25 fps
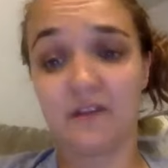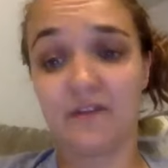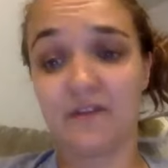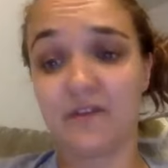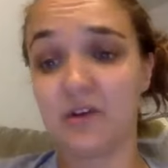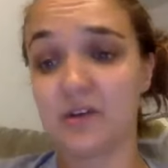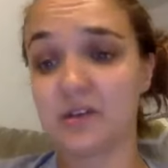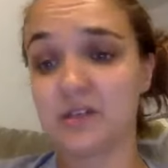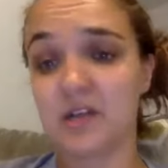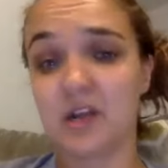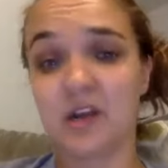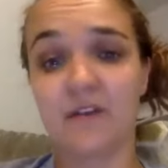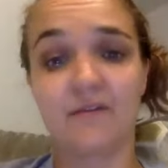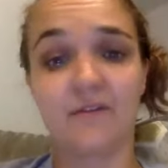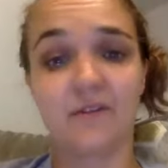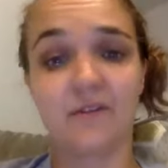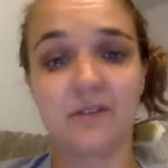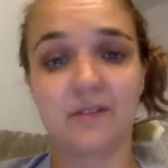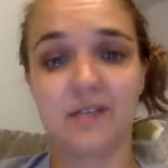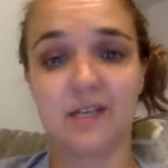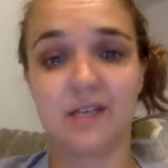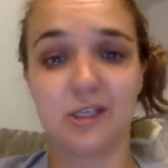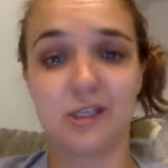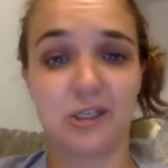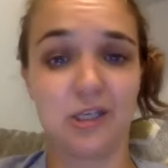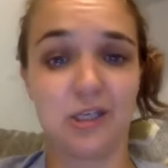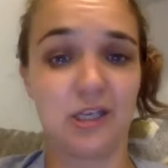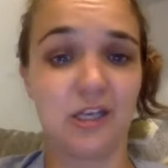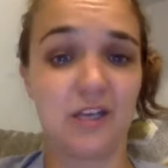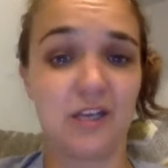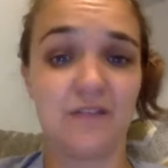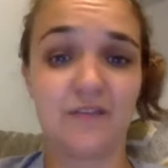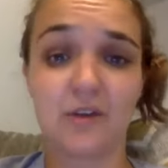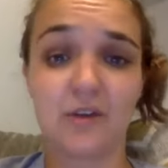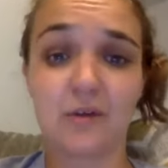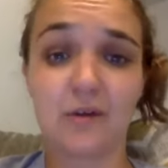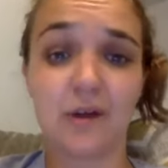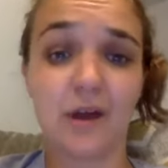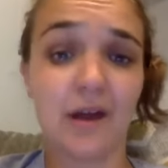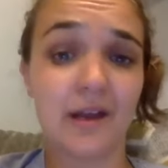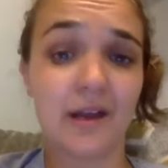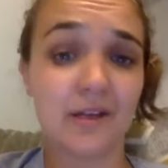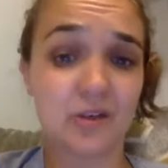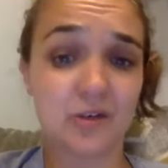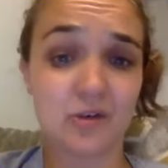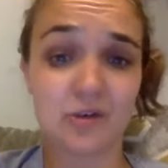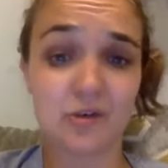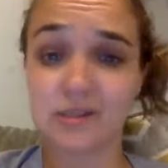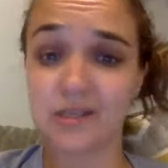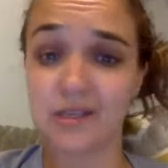in the first conversation. If they're
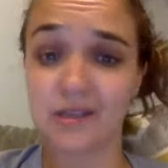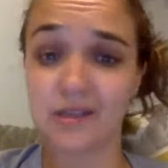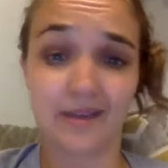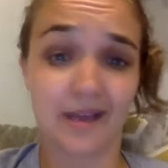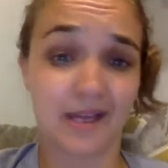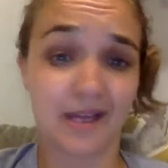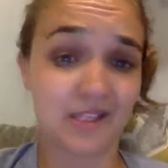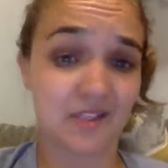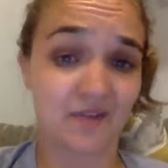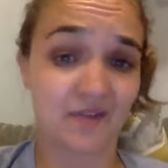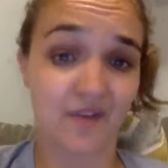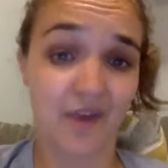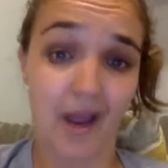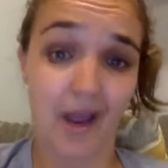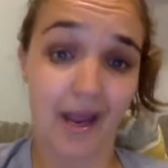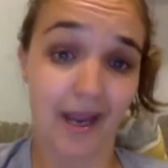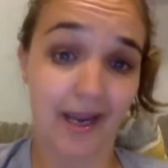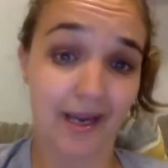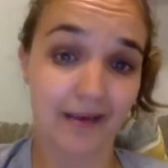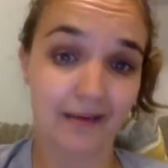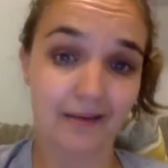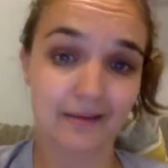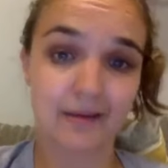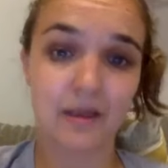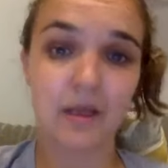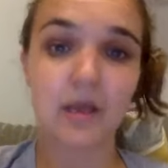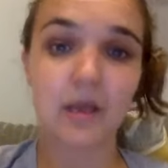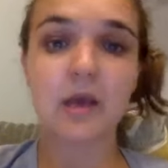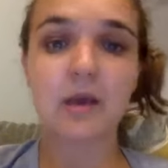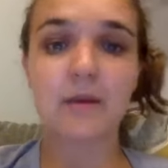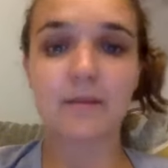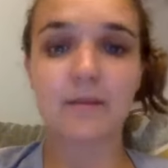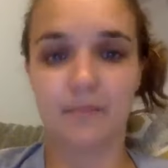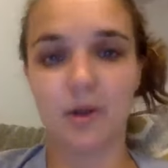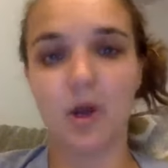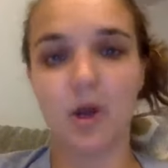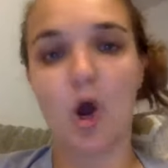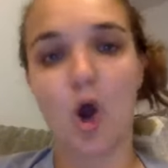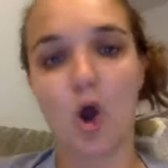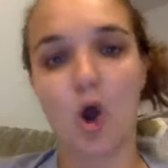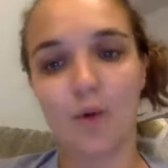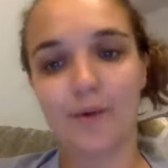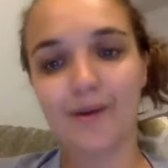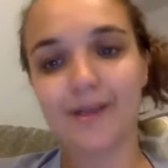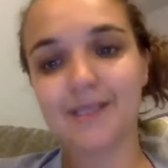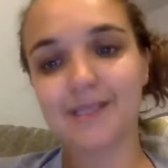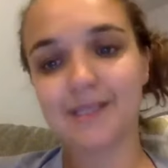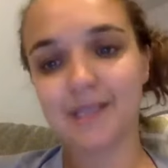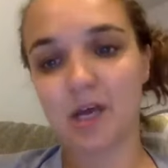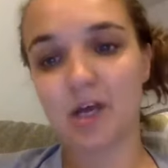not interested, that's fine,
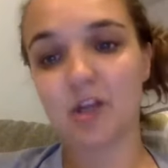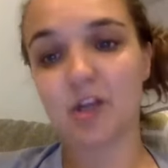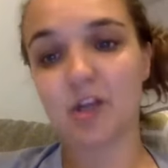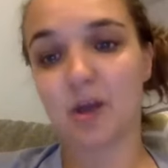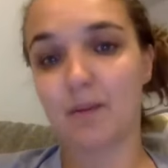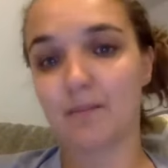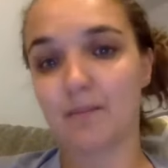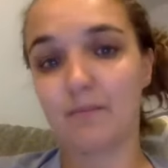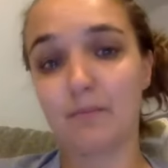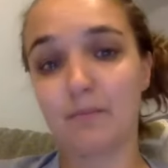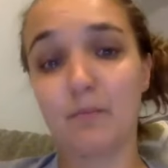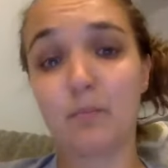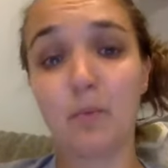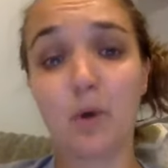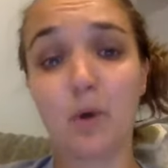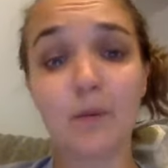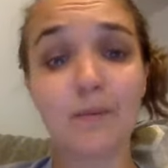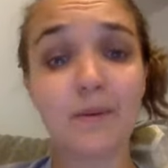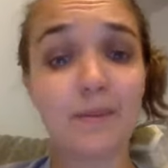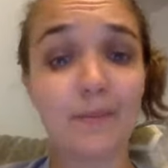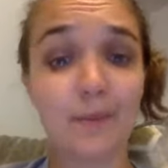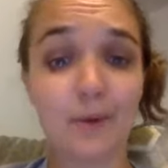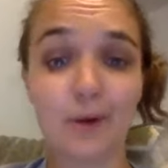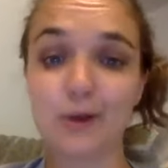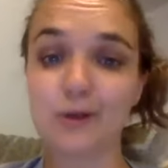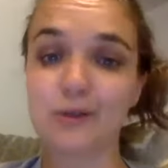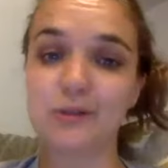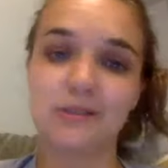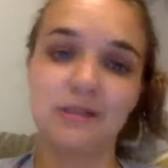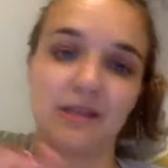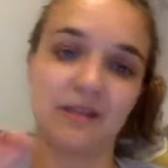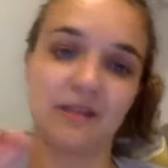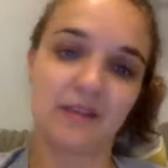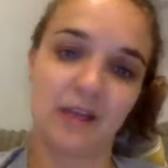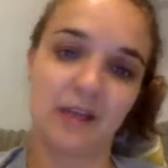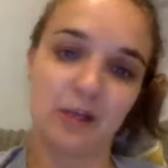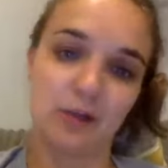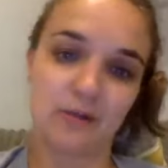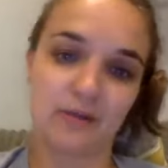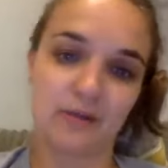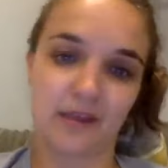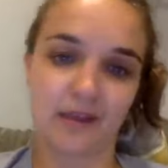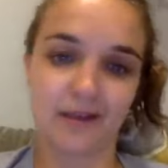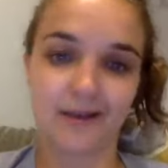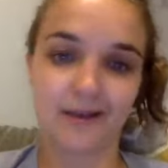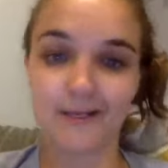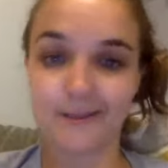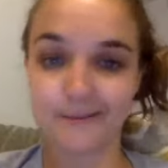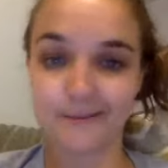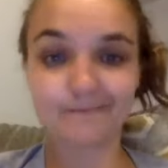but always tell them. More people are interested
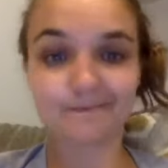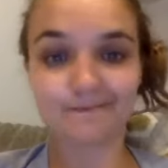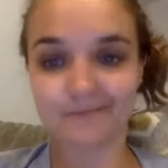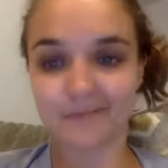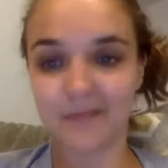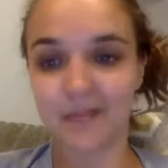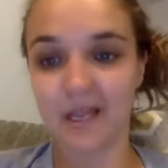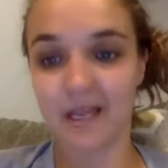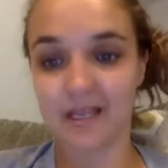than you think.